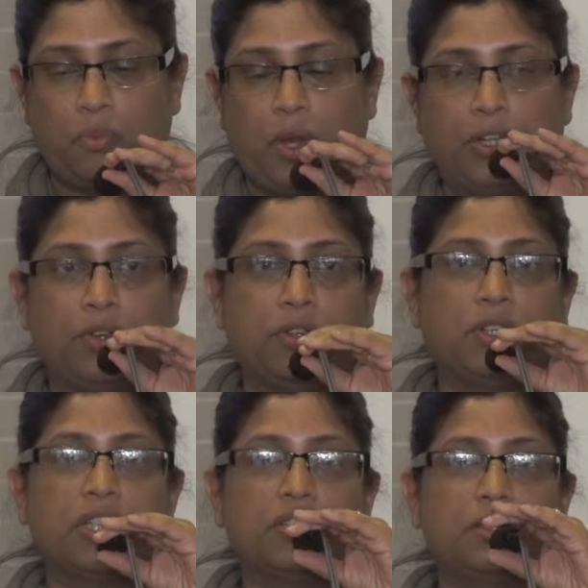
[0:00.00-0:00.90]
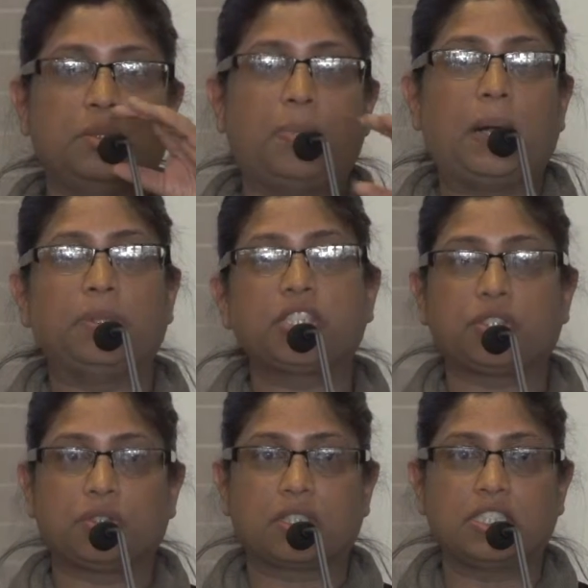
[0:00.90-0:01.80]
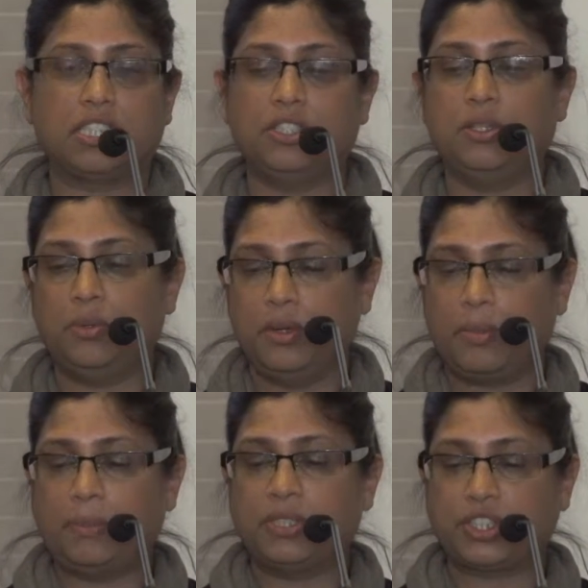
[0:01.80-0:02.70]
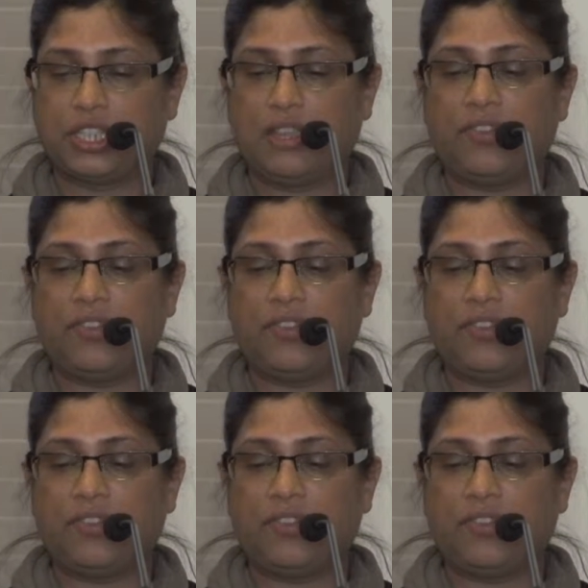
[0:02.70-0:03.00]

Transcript: when you're looking to publish or continue publishing.